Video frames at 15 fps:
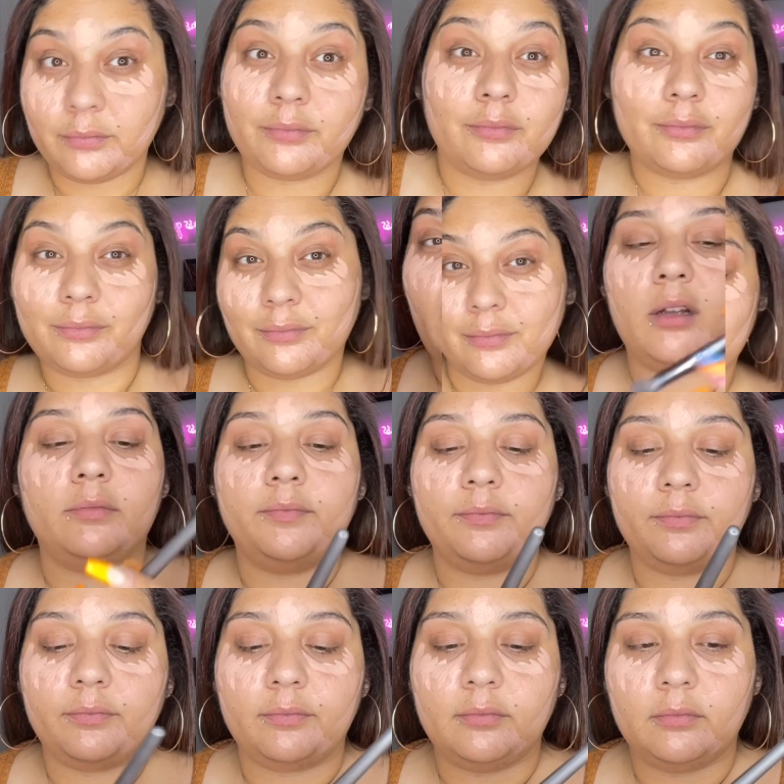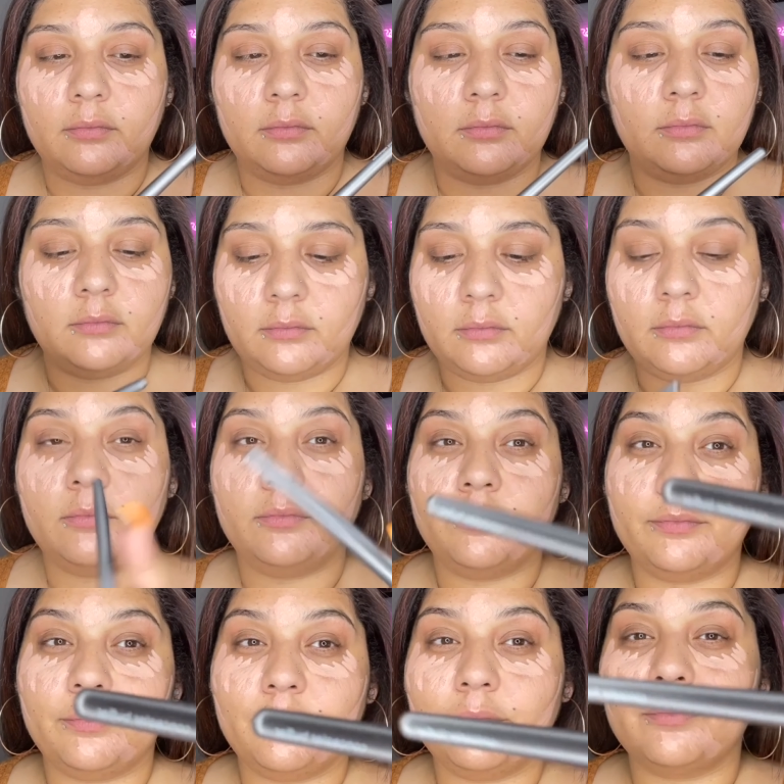
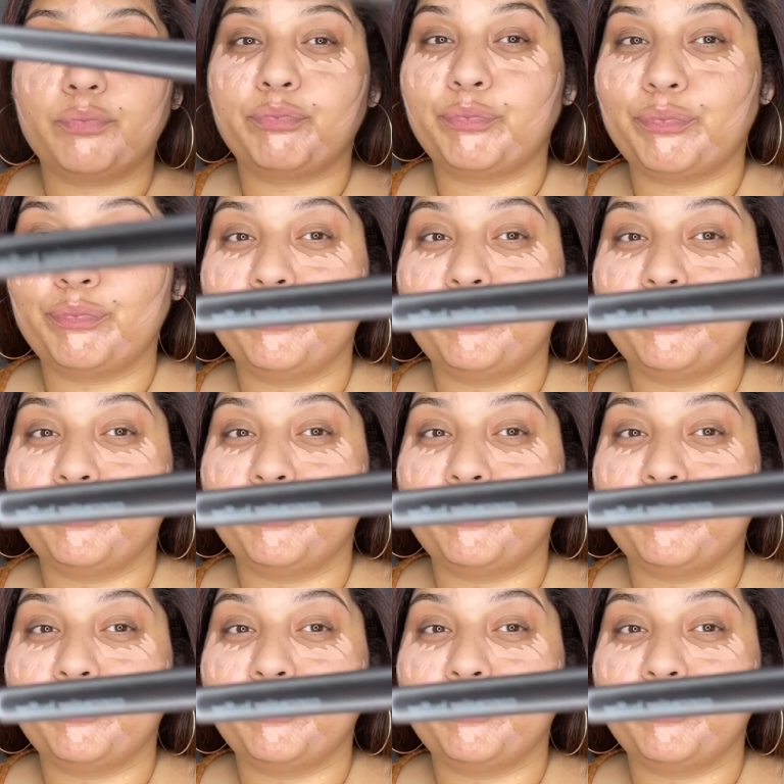Nobody speaks.